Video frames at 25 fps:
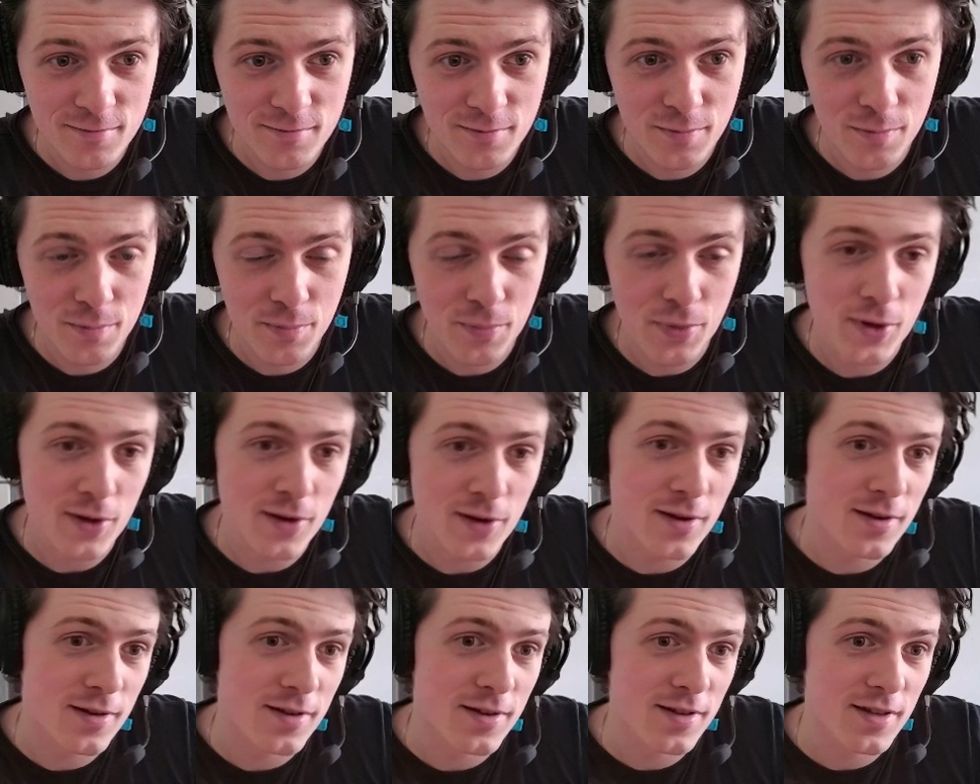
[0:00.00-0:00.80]
but
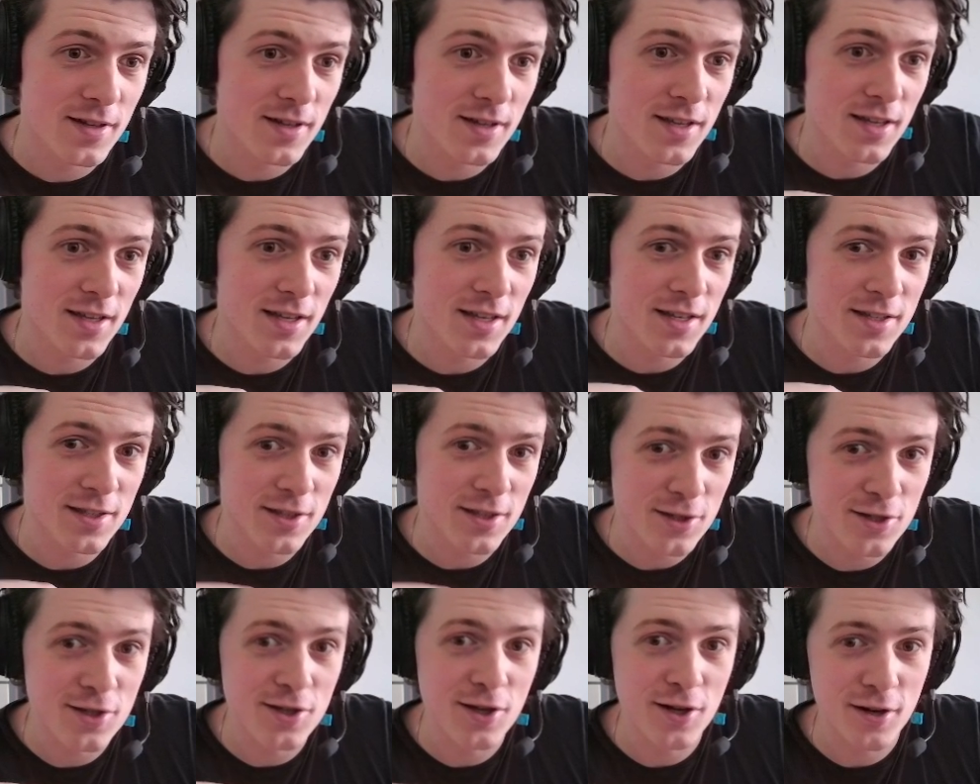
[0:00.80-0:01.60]
it
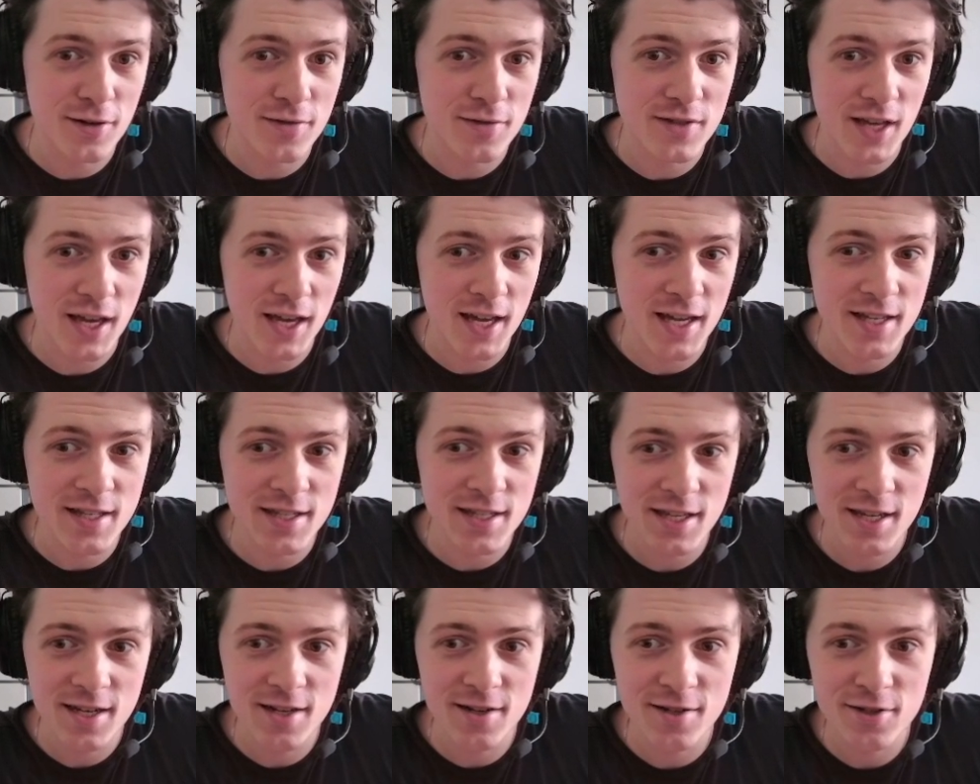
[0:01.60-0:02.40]
deserves A
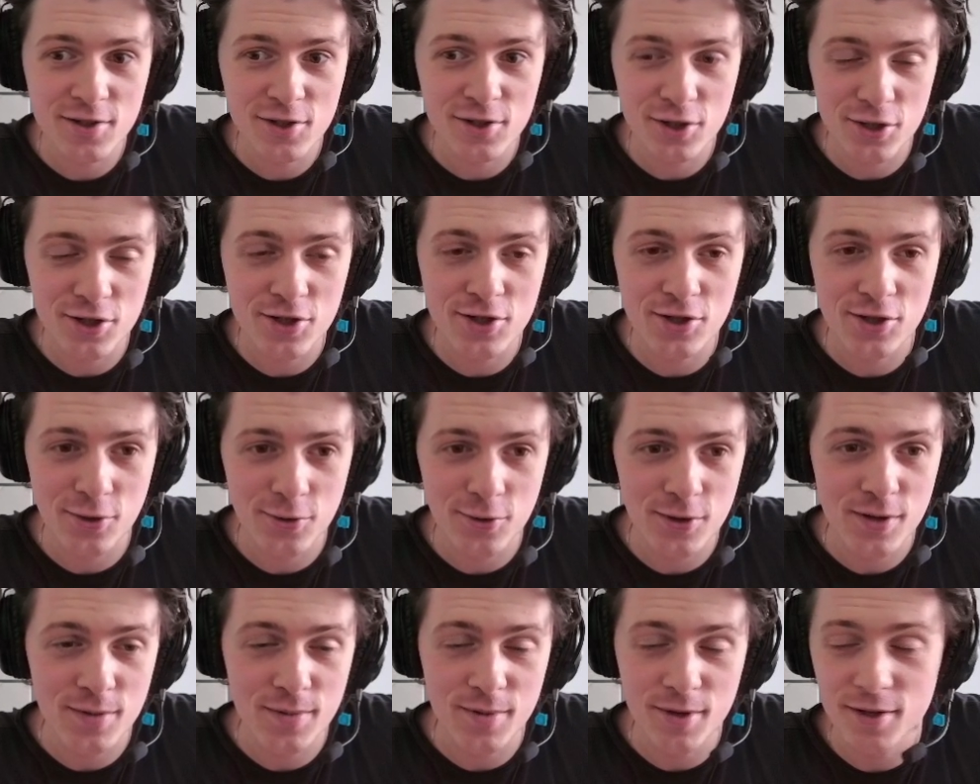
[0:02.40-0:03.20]
tier just
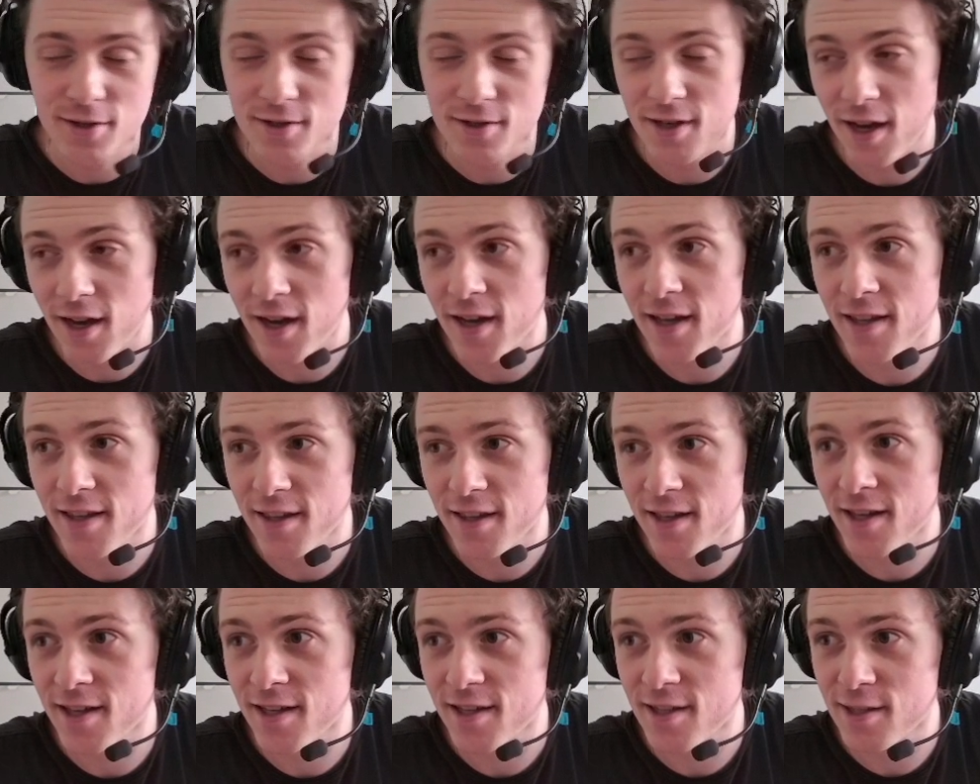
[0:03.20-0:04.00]
solely because I
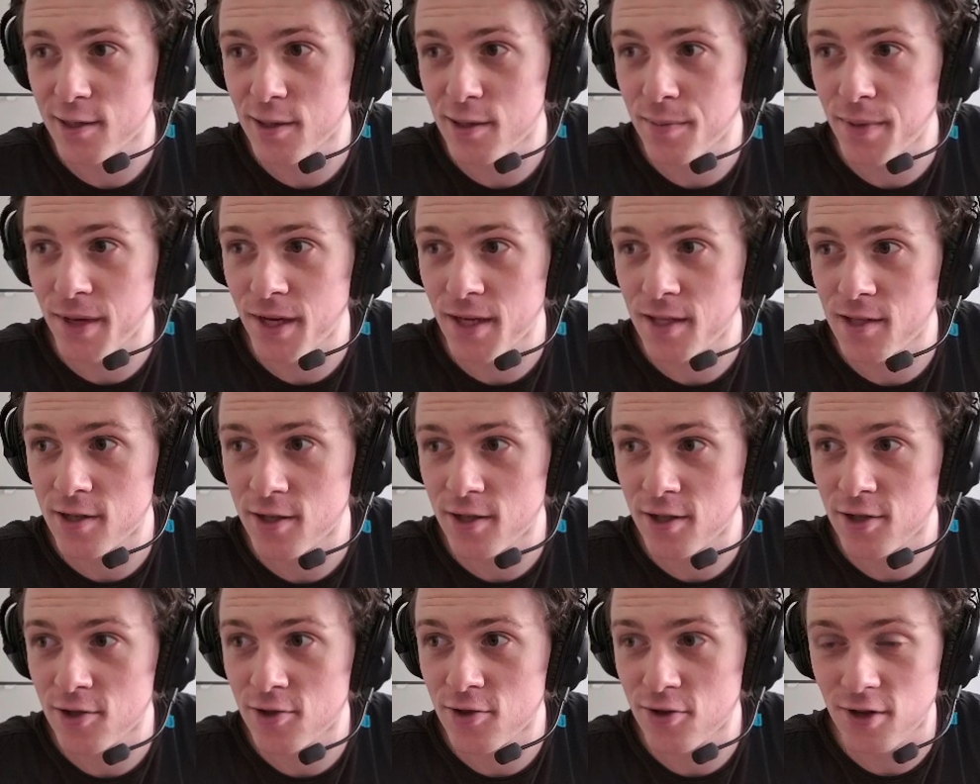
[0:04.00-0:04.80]
think it's the best
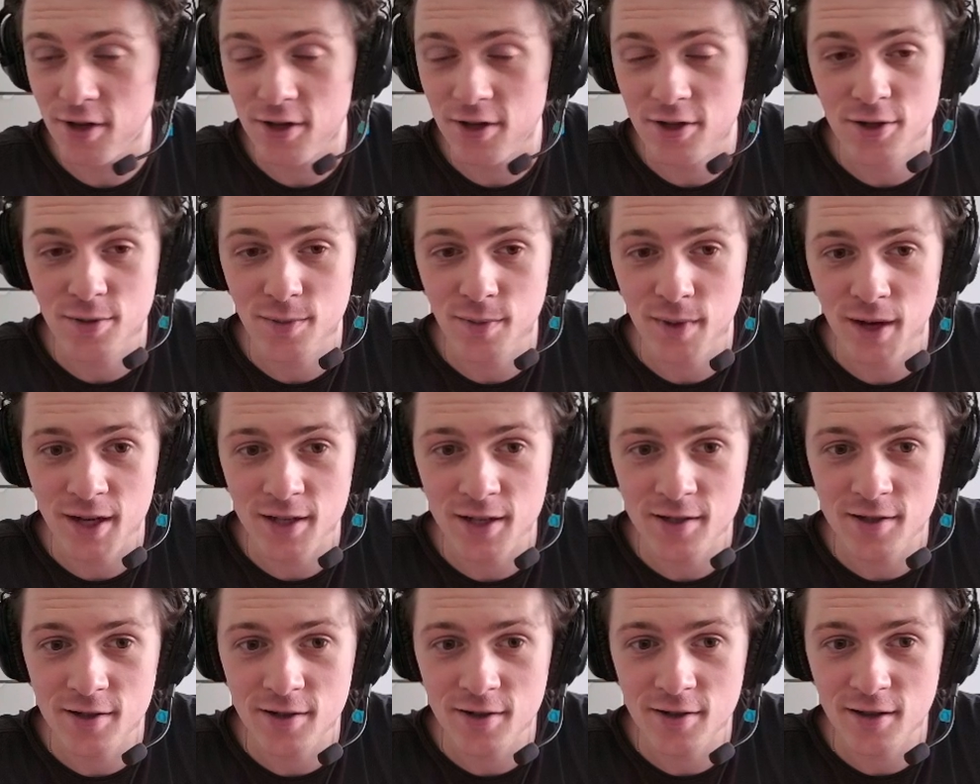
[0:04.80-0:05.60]
introduction
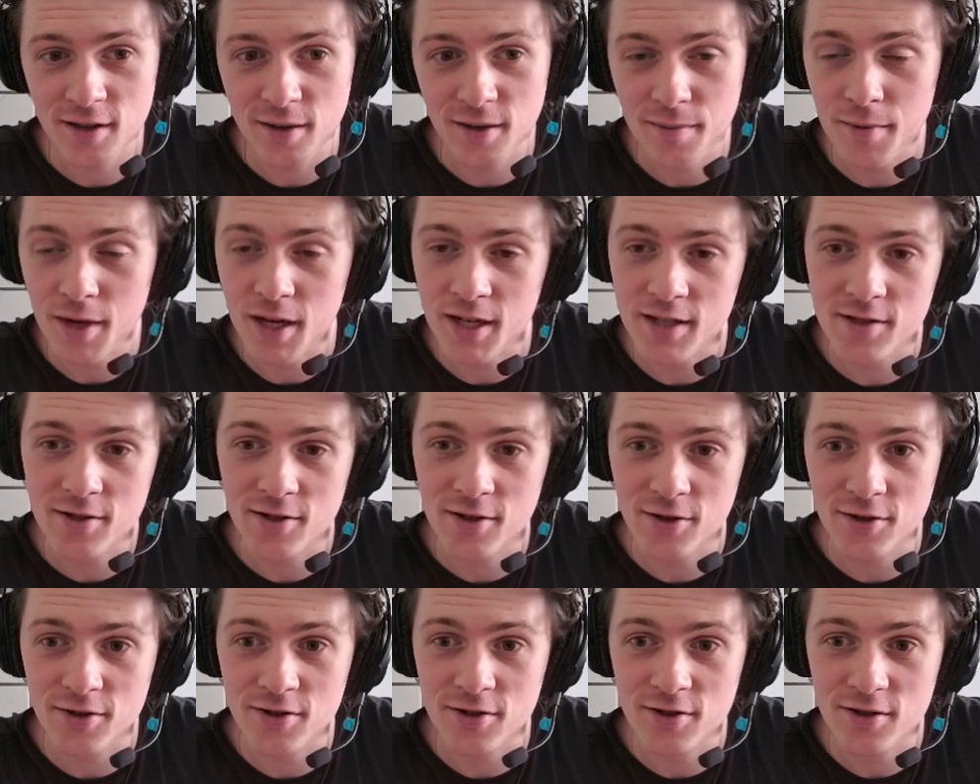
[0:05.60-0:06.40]
monster that Monster
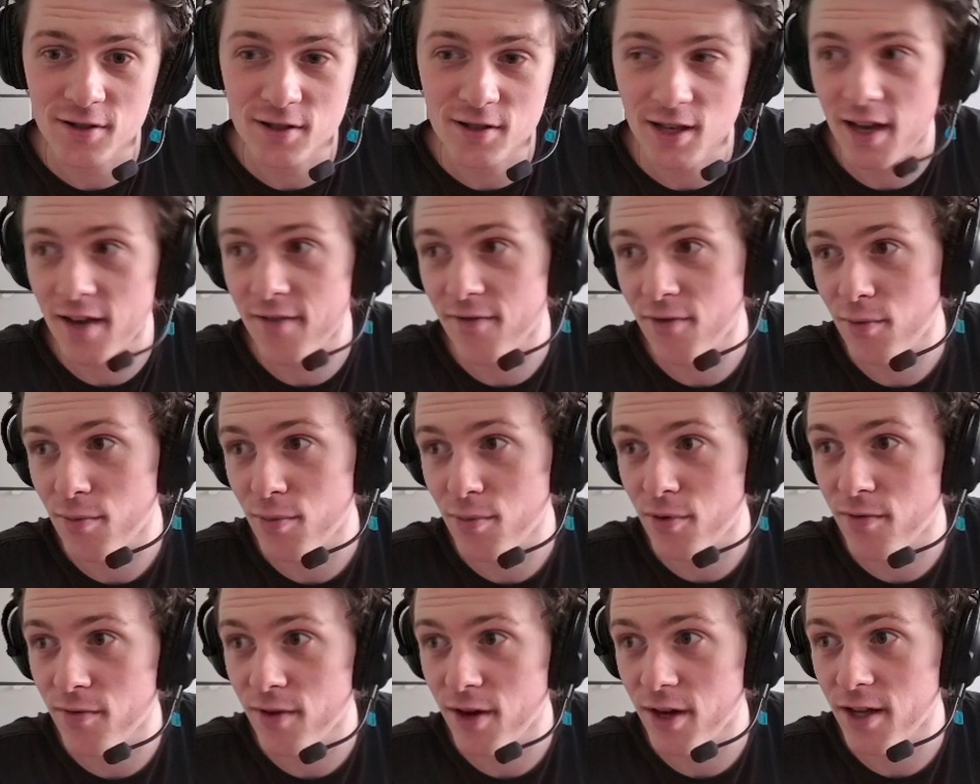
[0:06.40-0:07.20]
Hunter has ever
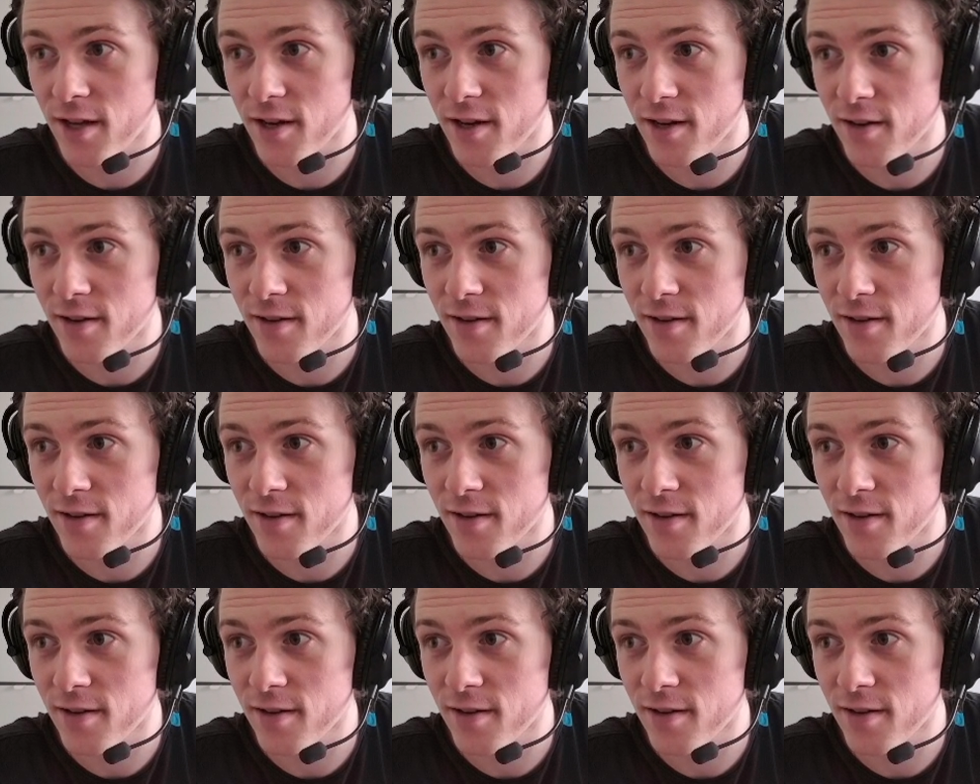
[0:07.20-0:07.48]
provided.